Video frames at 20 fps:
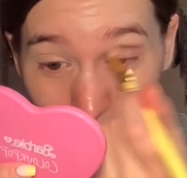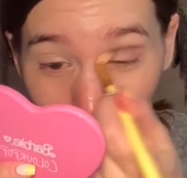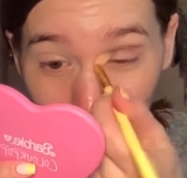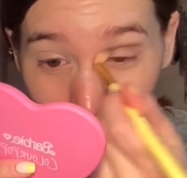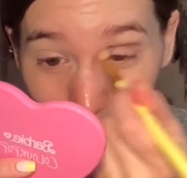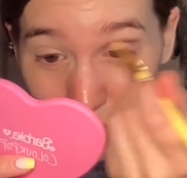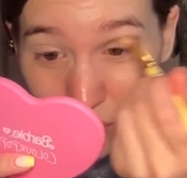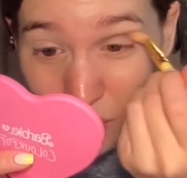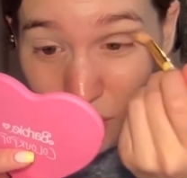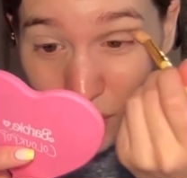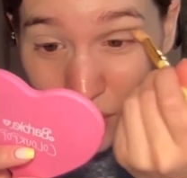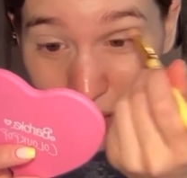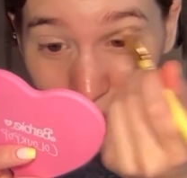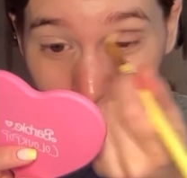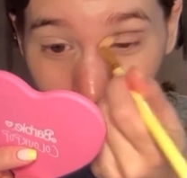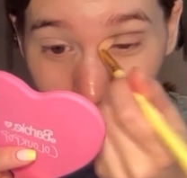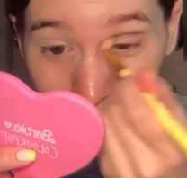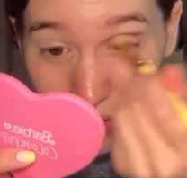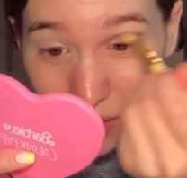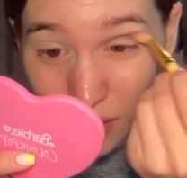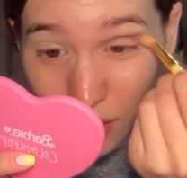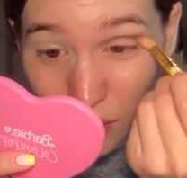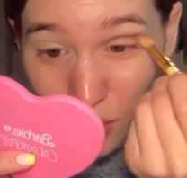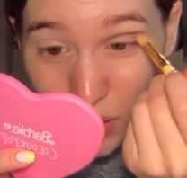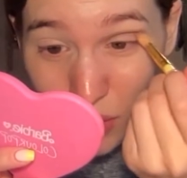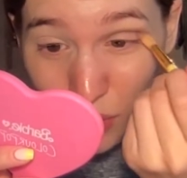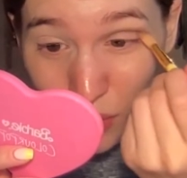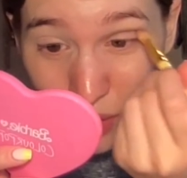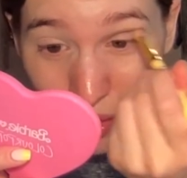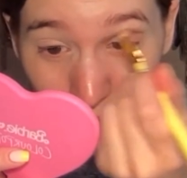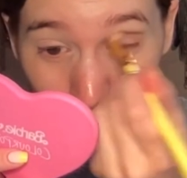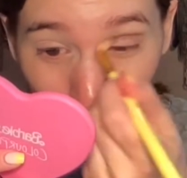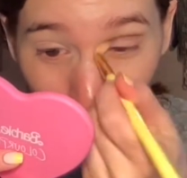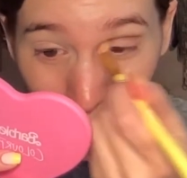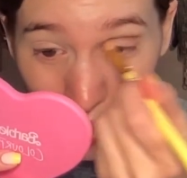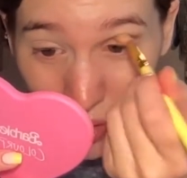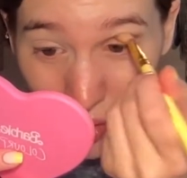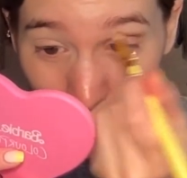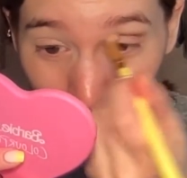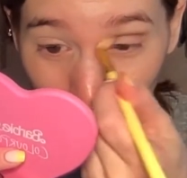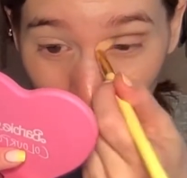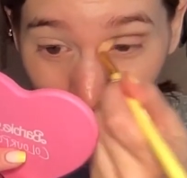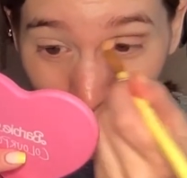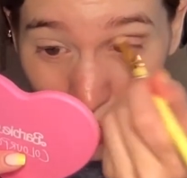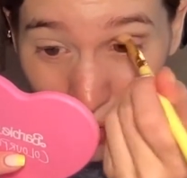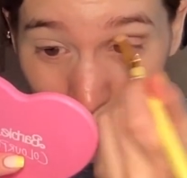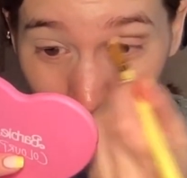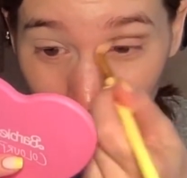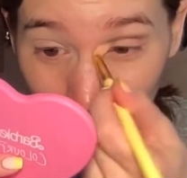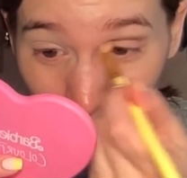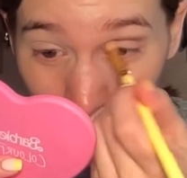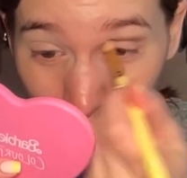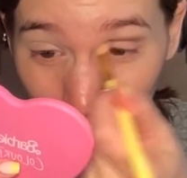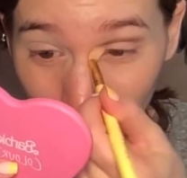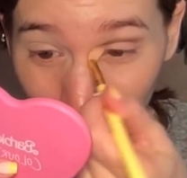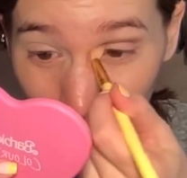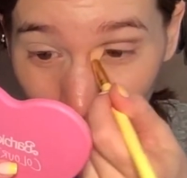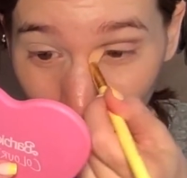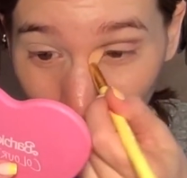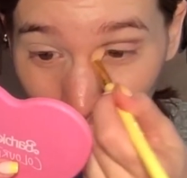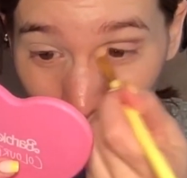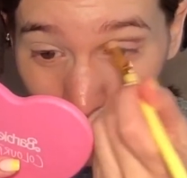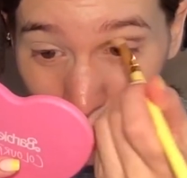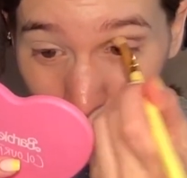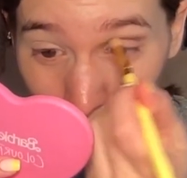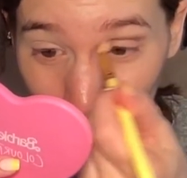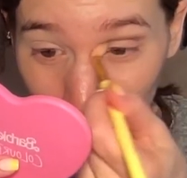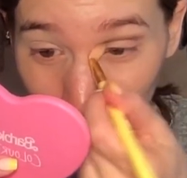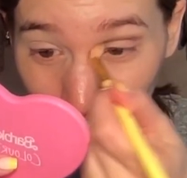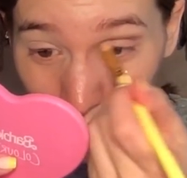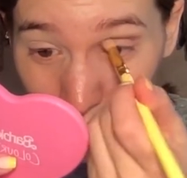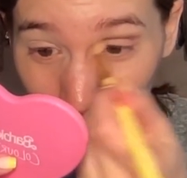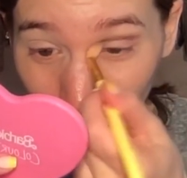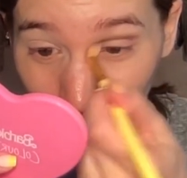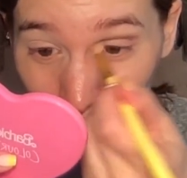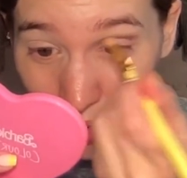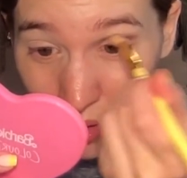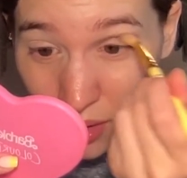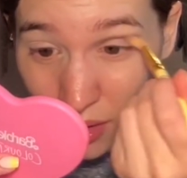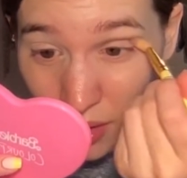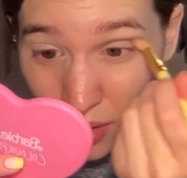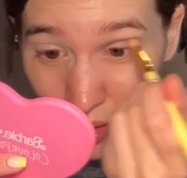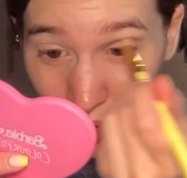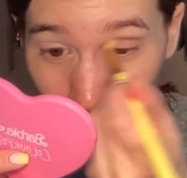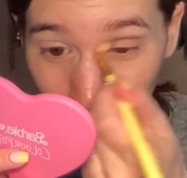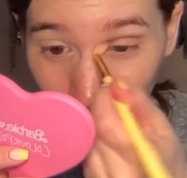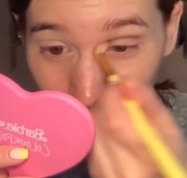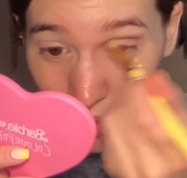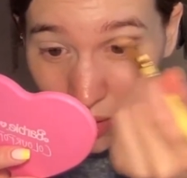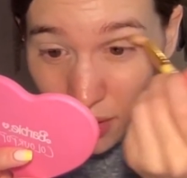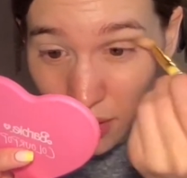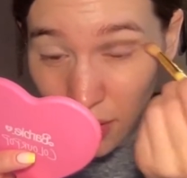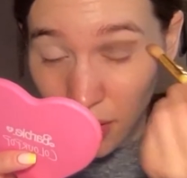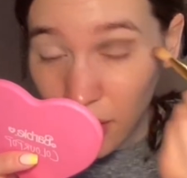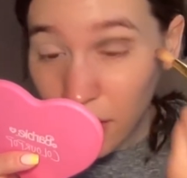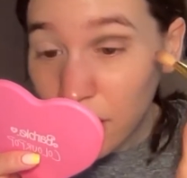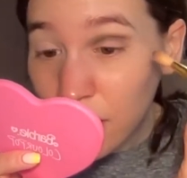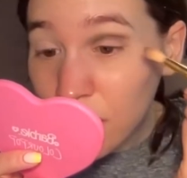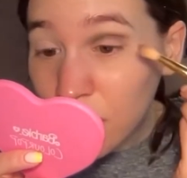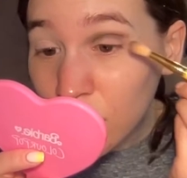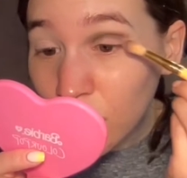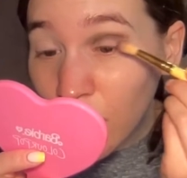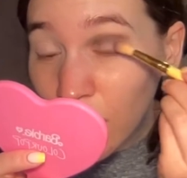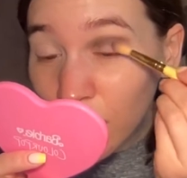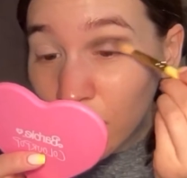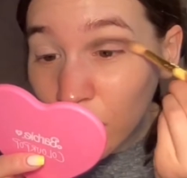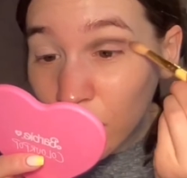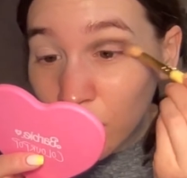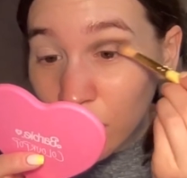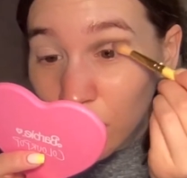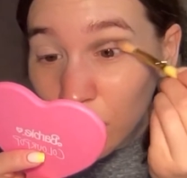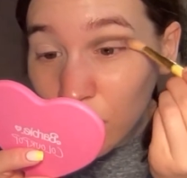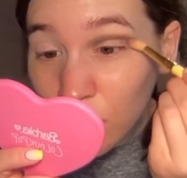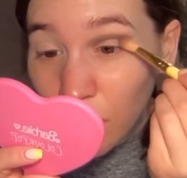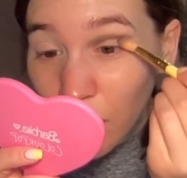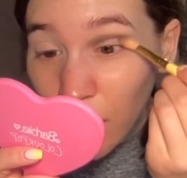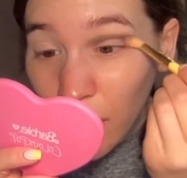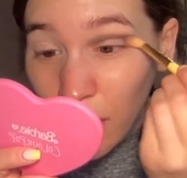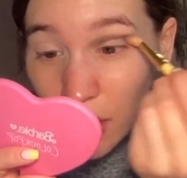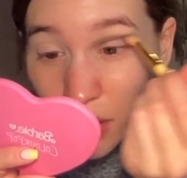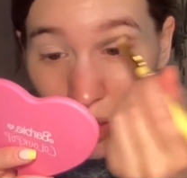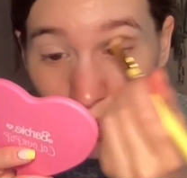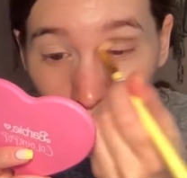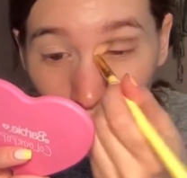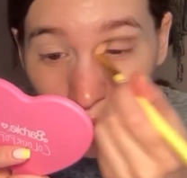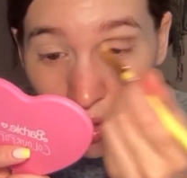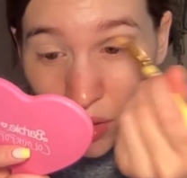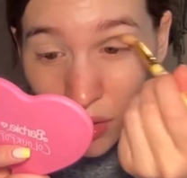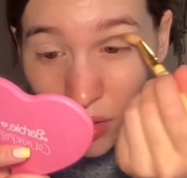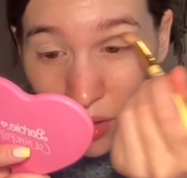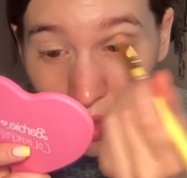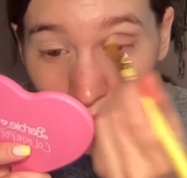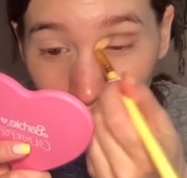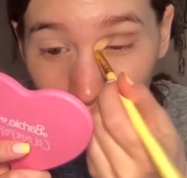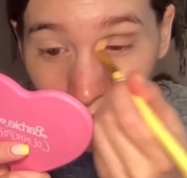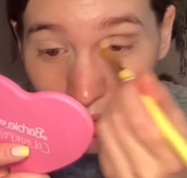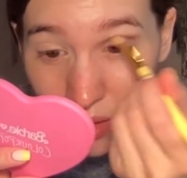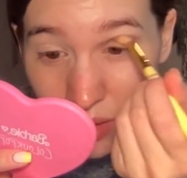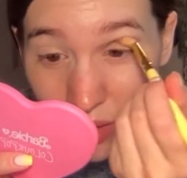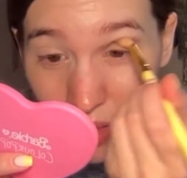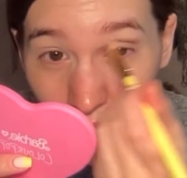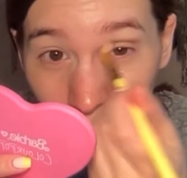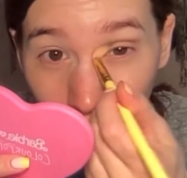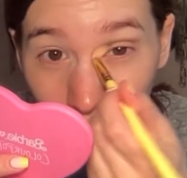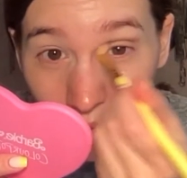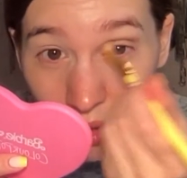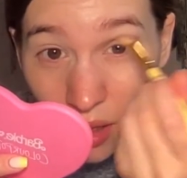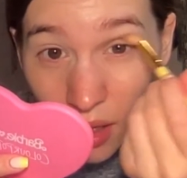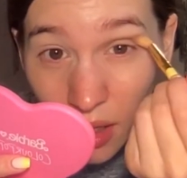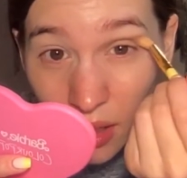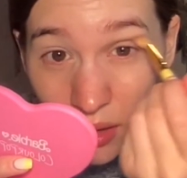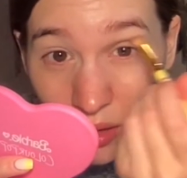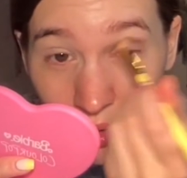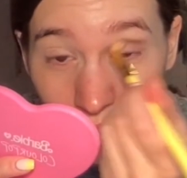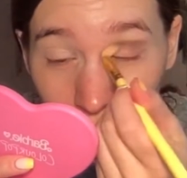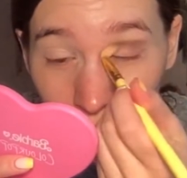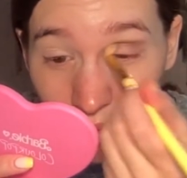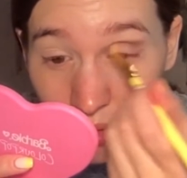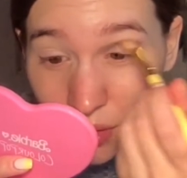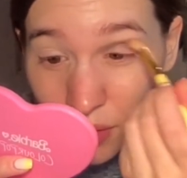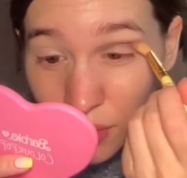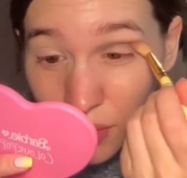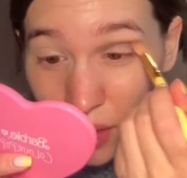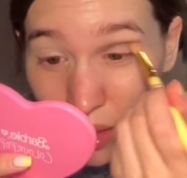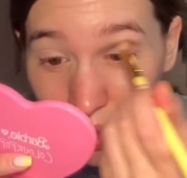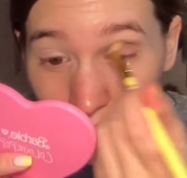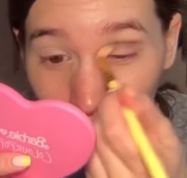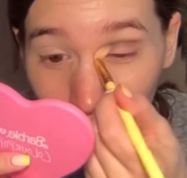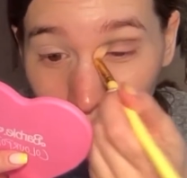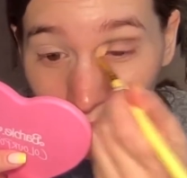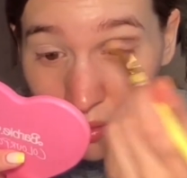Oh my god, I always put on way too much when I use gray. This is why I don't use gray anymore. That is a lot. Okay.